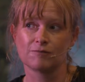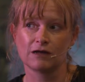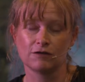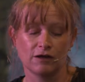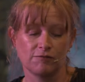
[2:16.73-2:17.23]

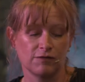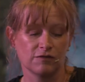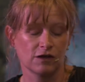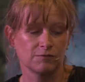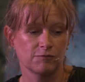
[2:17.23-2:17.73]

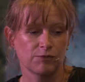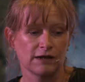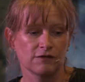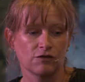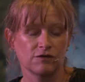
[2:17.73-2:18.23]

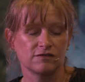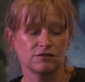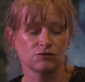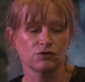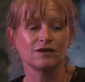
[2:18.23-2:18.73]
brands
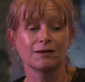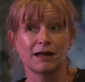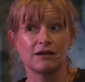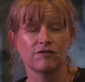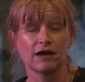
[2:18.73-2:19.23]
outsourcing
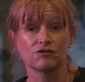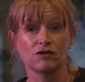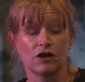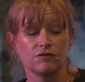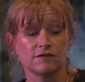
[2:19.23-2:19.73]

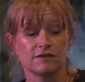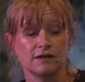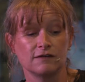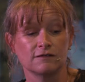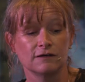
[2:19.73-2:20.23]
manufacturing
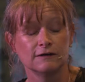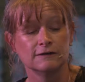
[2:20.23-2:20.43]
overseas.